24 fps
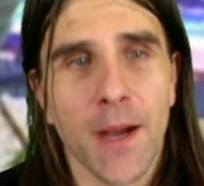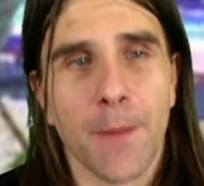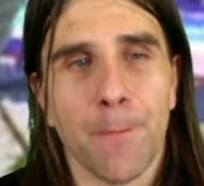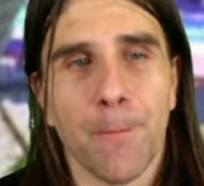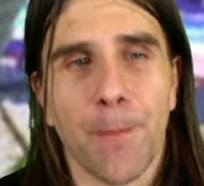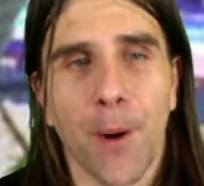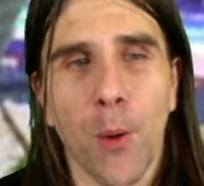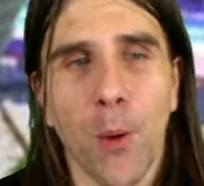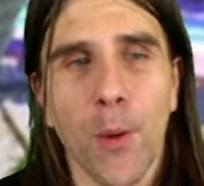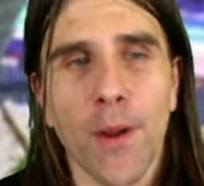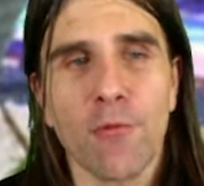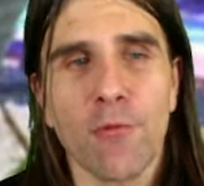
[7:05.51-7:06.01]

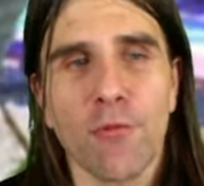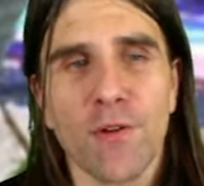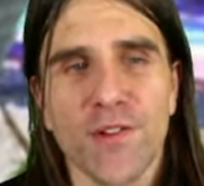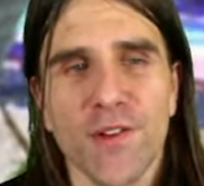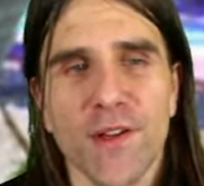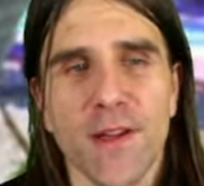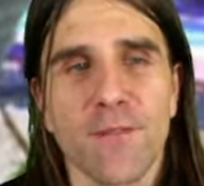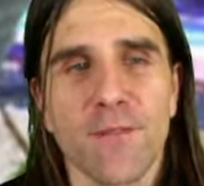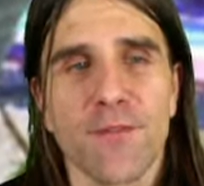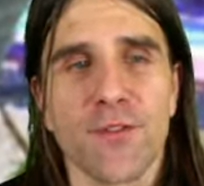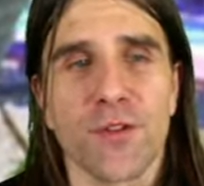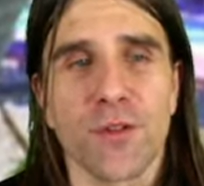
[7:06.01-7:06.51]
Boeing
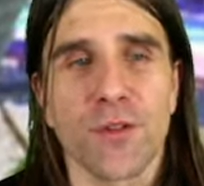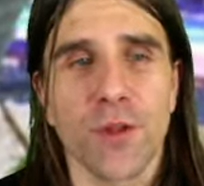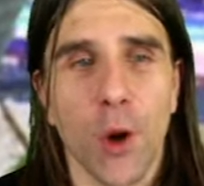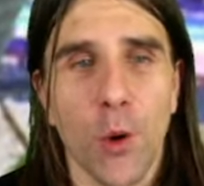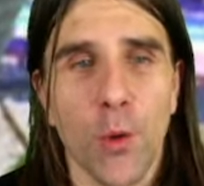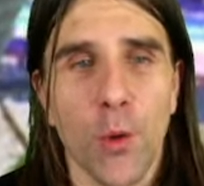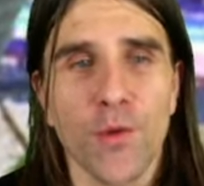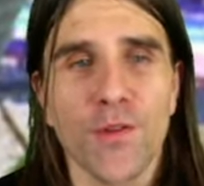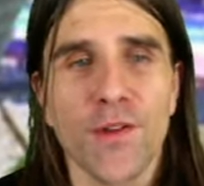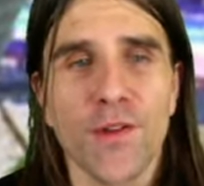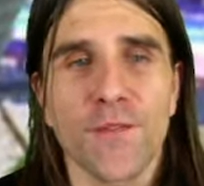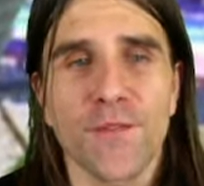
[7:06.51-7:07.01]
receives
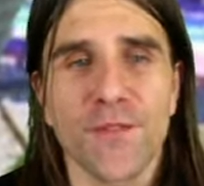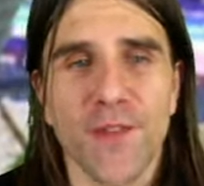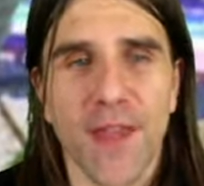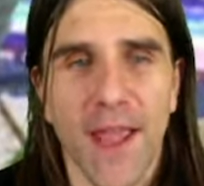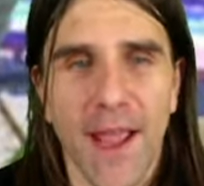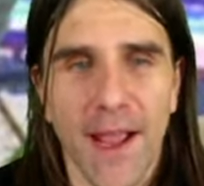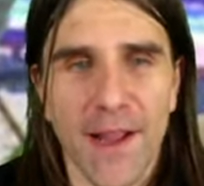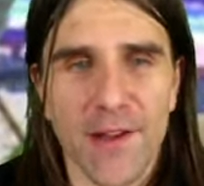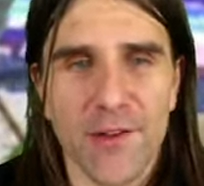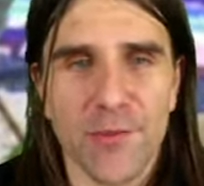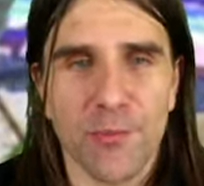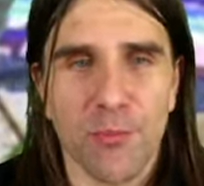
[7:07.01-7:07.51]
loads of
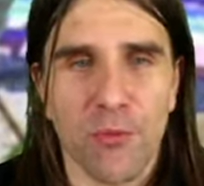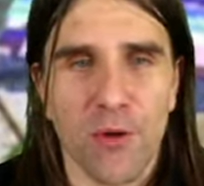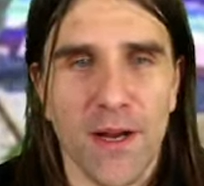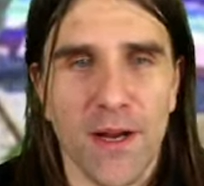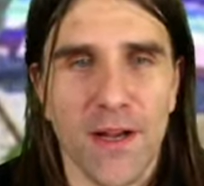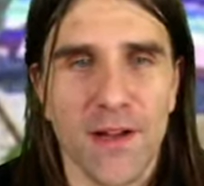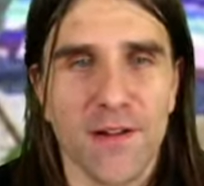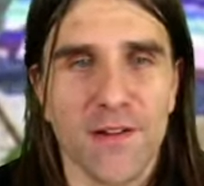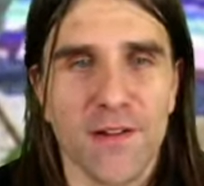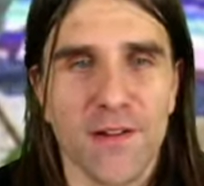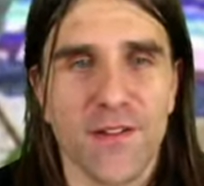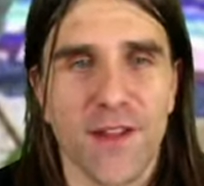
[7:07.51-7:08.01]
tax
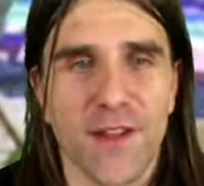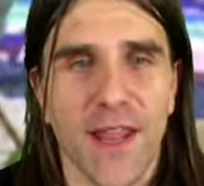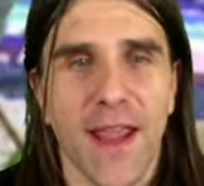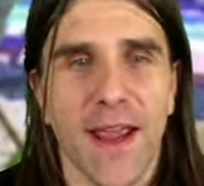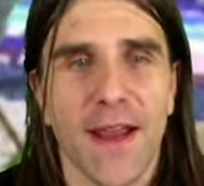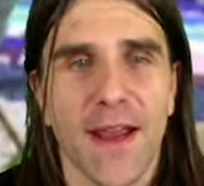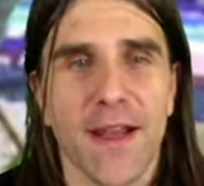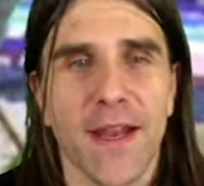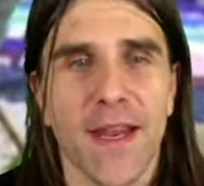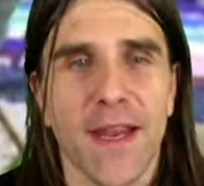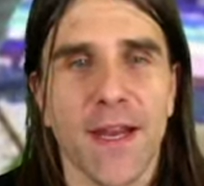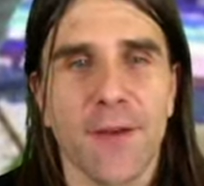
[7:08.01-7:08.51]
breaks
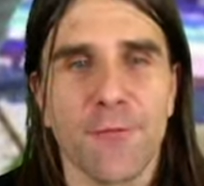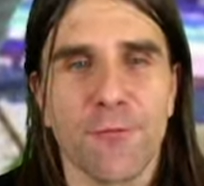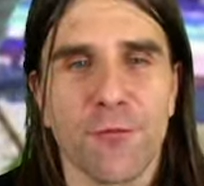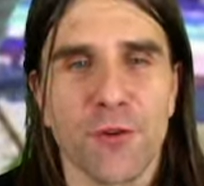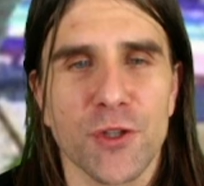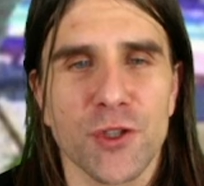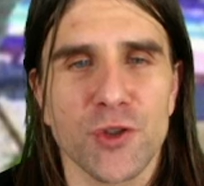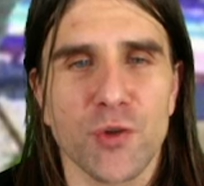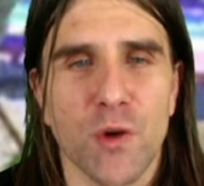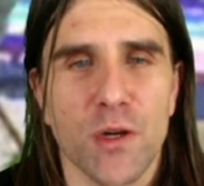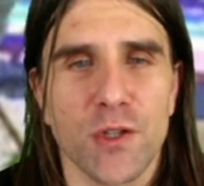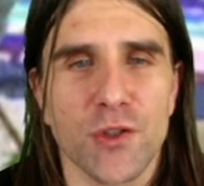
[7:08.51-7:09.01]
and
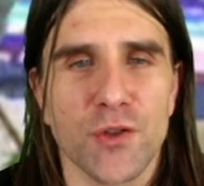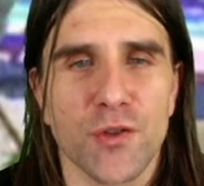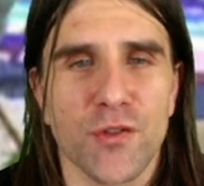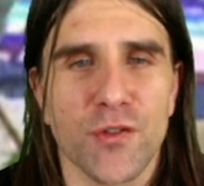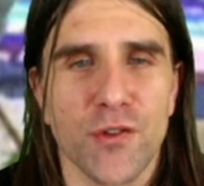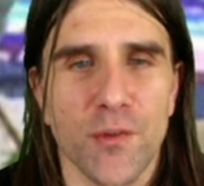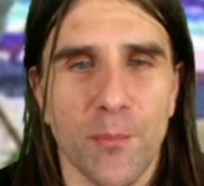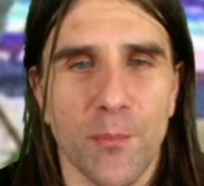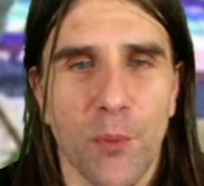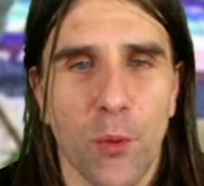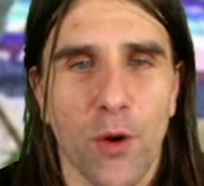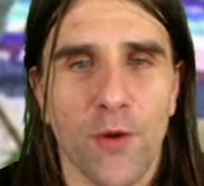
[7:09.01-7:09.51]
infrastructure
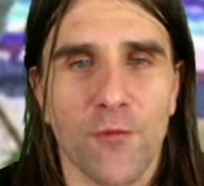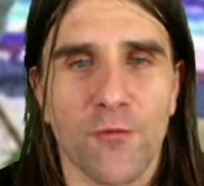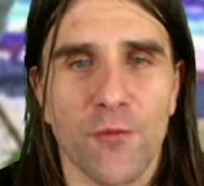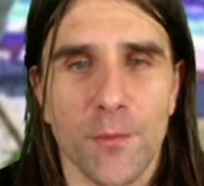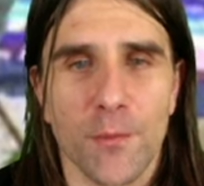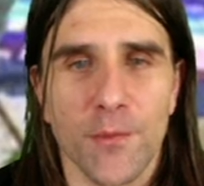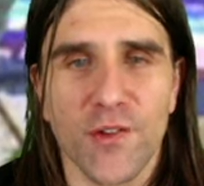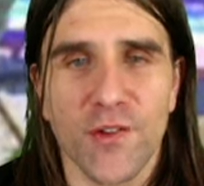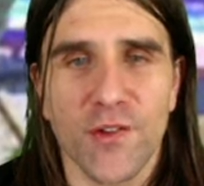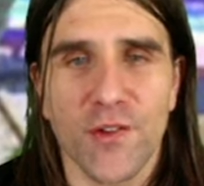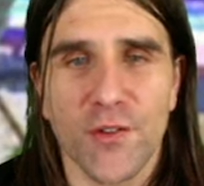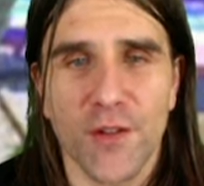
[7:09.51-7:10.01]
support
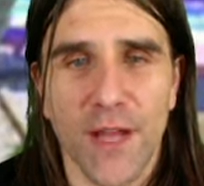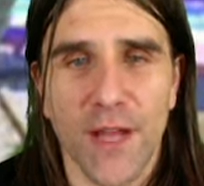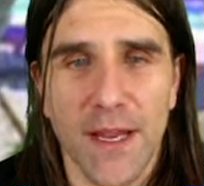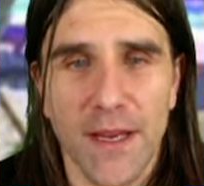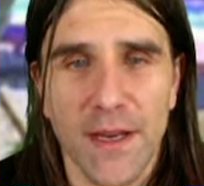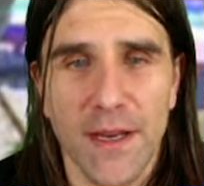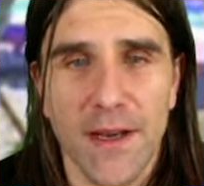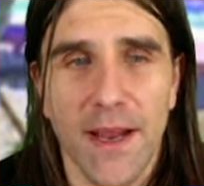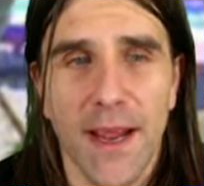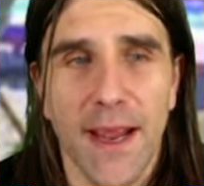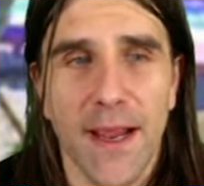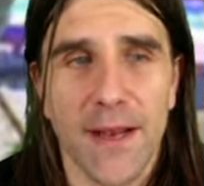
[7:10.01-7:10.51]
from
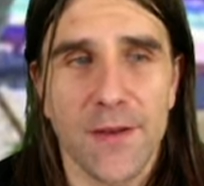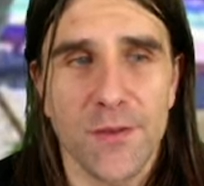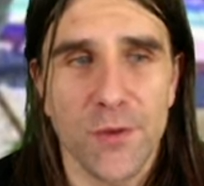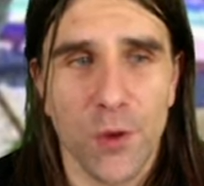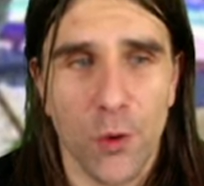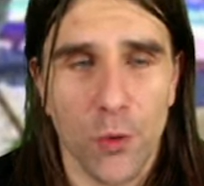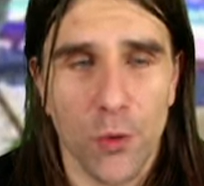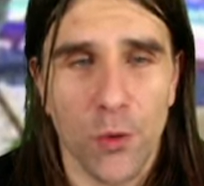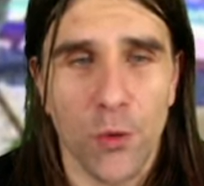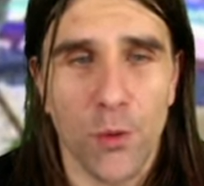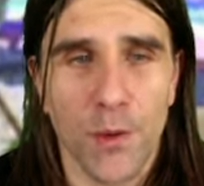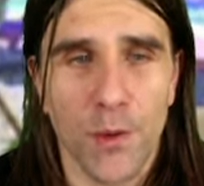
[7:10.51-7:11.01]
state and
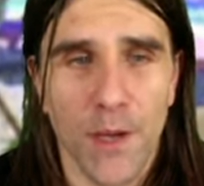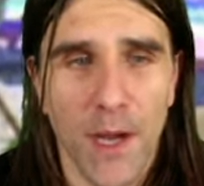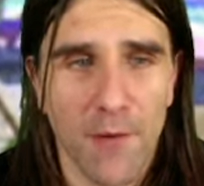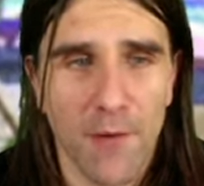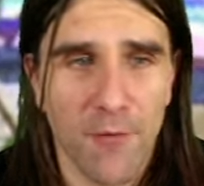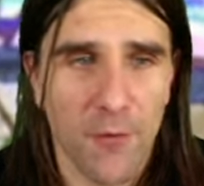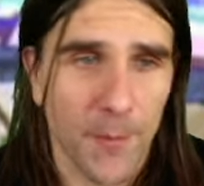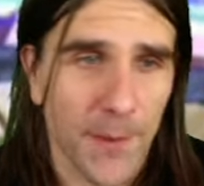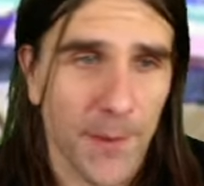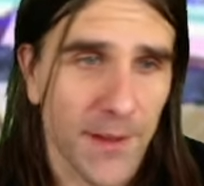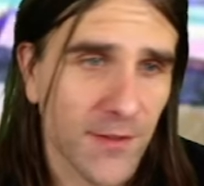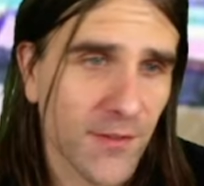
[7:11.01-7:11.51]
local
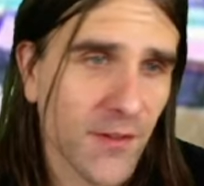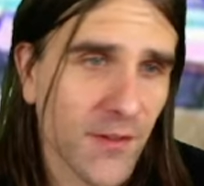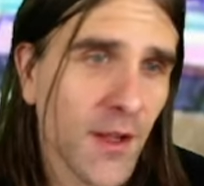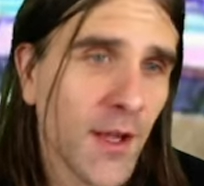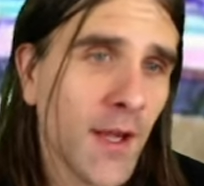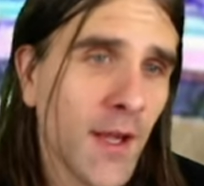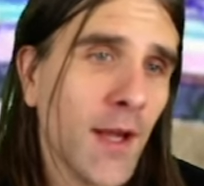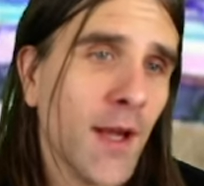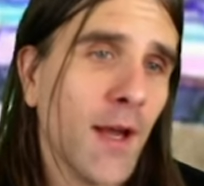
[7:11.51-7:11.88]
governments.